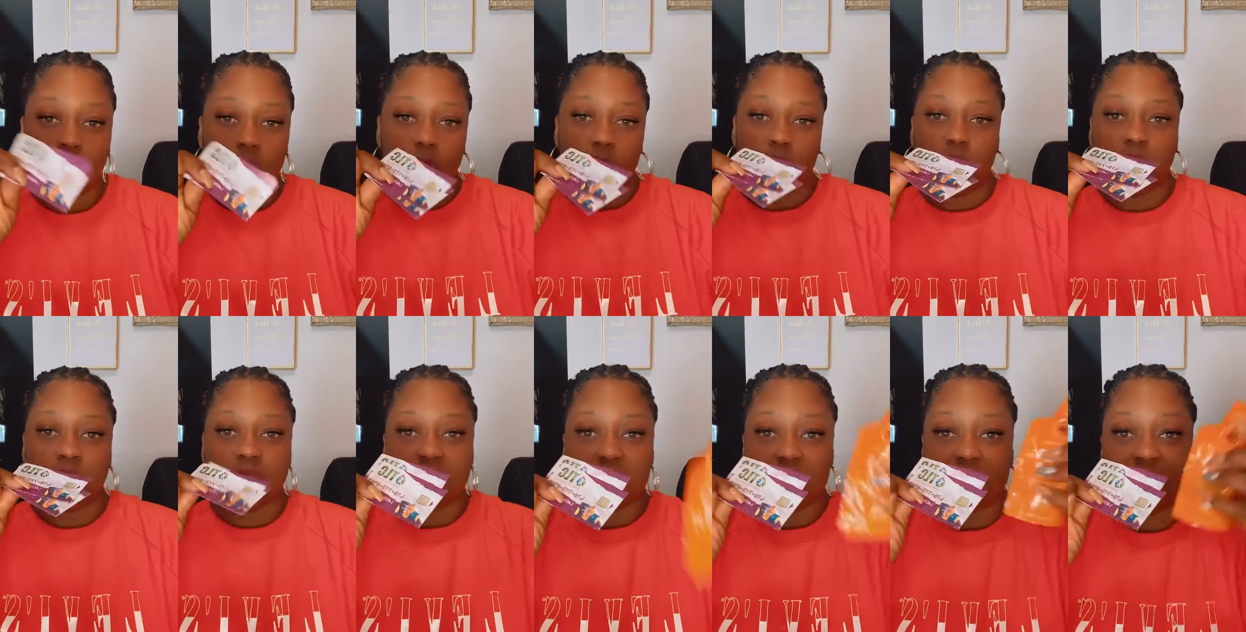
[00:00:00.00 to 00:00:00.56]

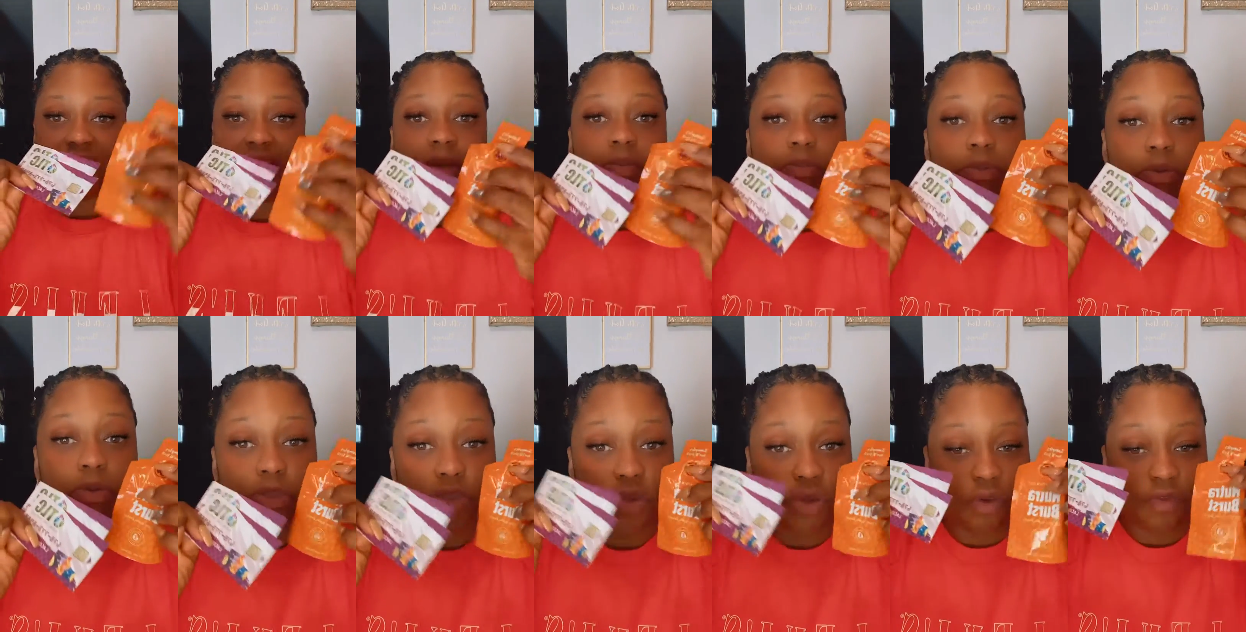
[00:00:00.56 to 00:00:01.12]
with the
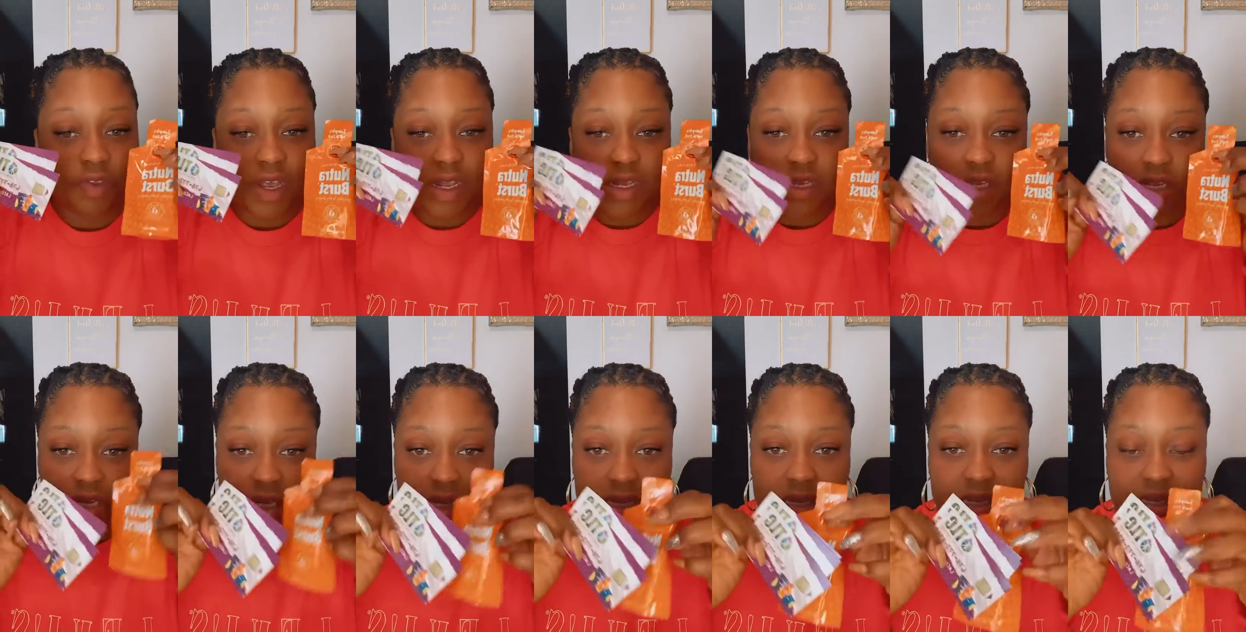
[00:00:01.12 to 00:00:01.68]
sample. So if they
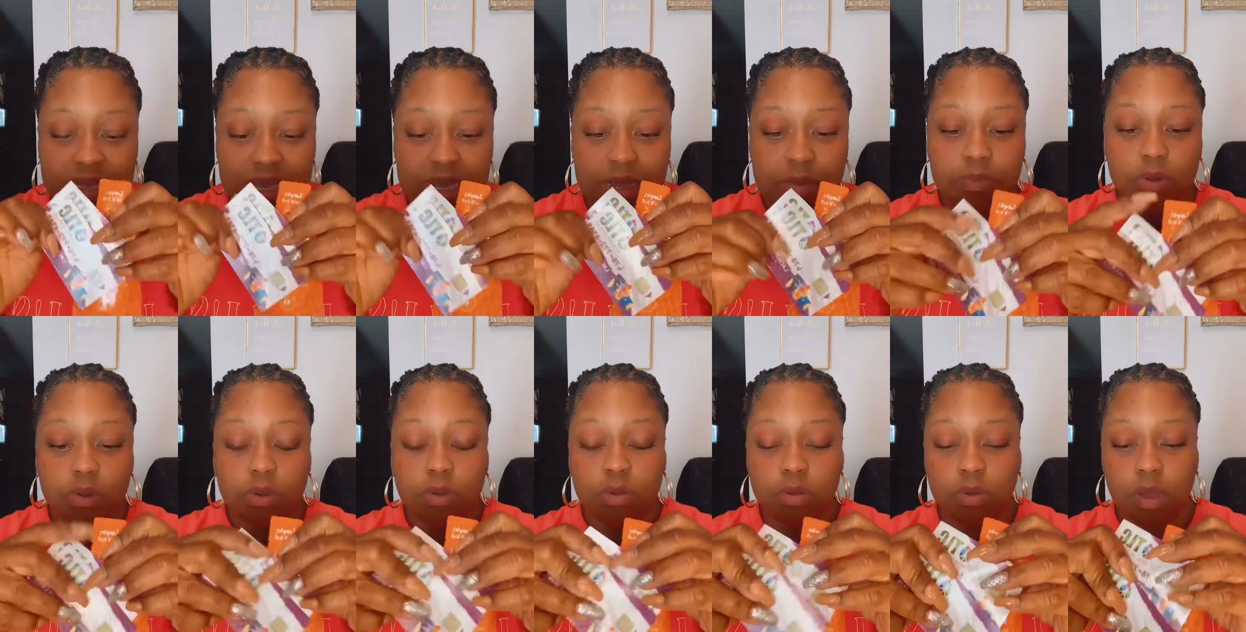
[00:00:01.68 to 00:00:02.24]
took a
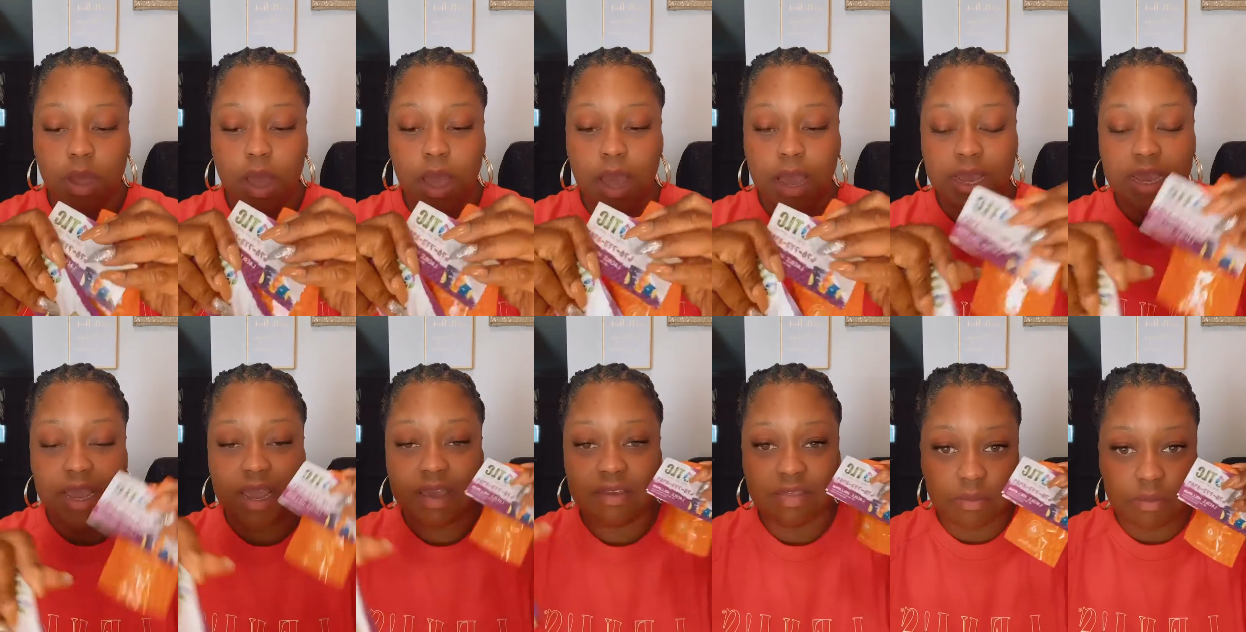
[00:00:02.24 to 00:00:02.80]
sample, I
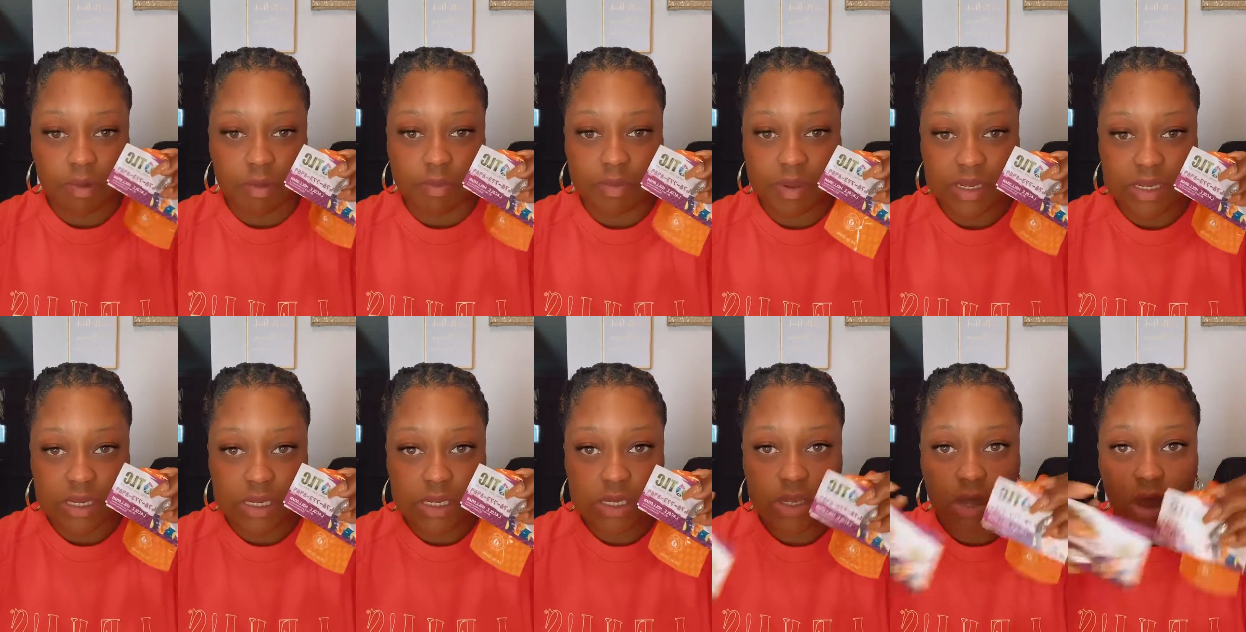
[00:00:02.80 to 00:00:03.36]
gave them a
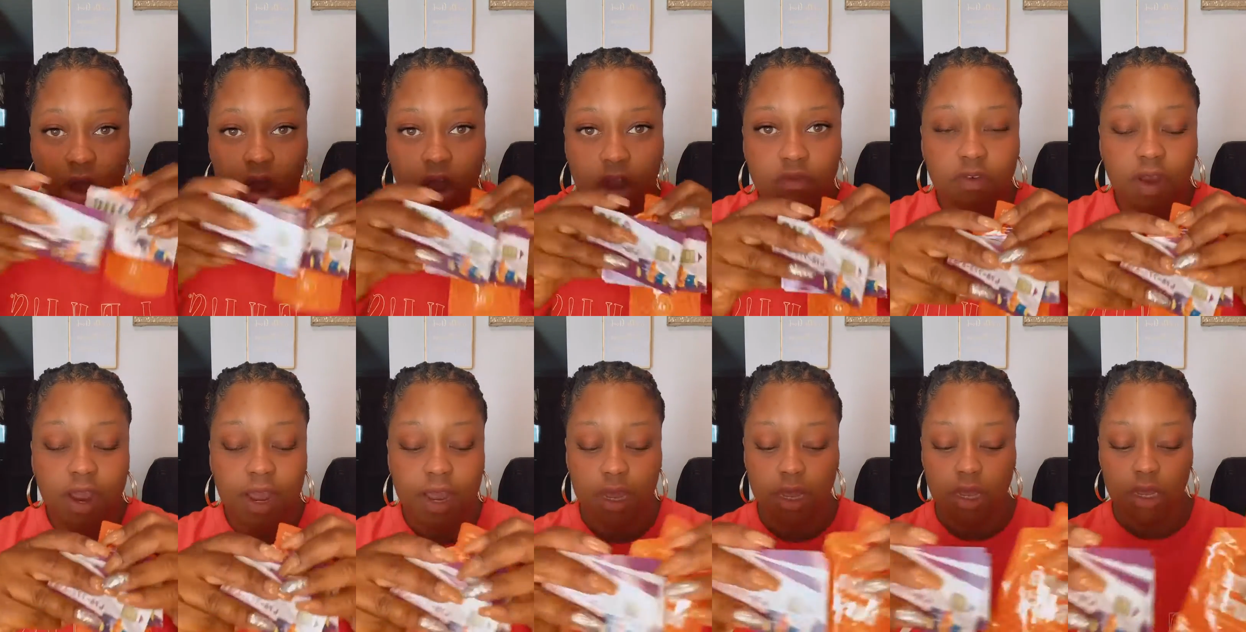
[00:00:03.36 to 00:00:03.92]
business card,
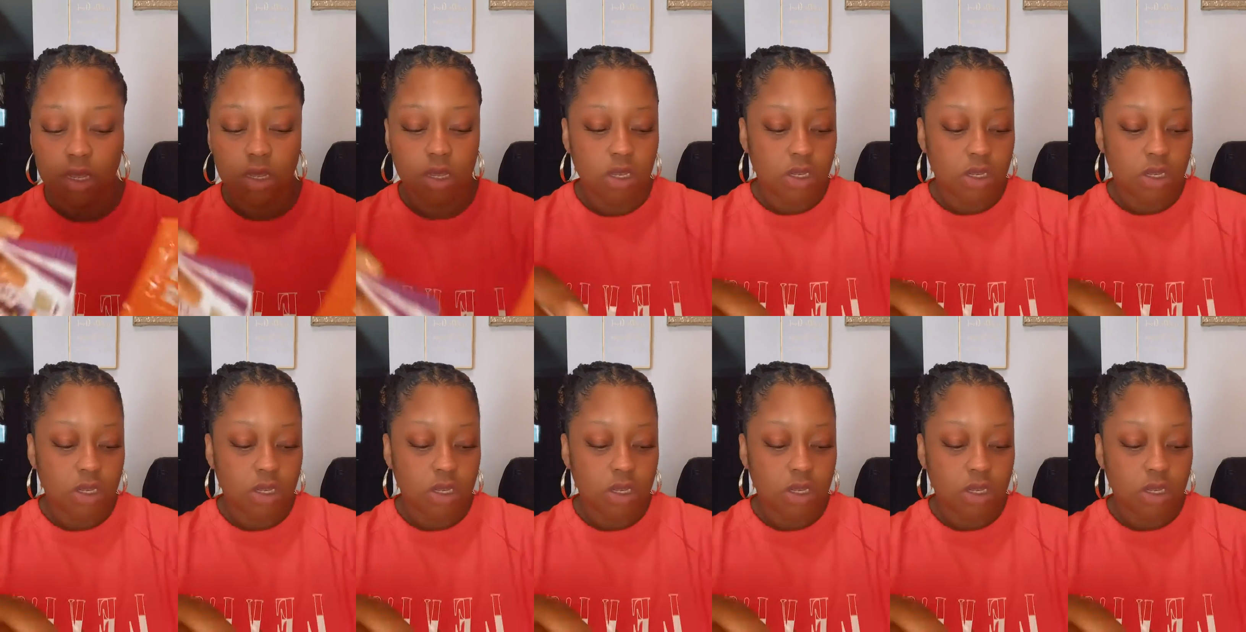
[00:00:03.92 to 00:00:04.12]
right?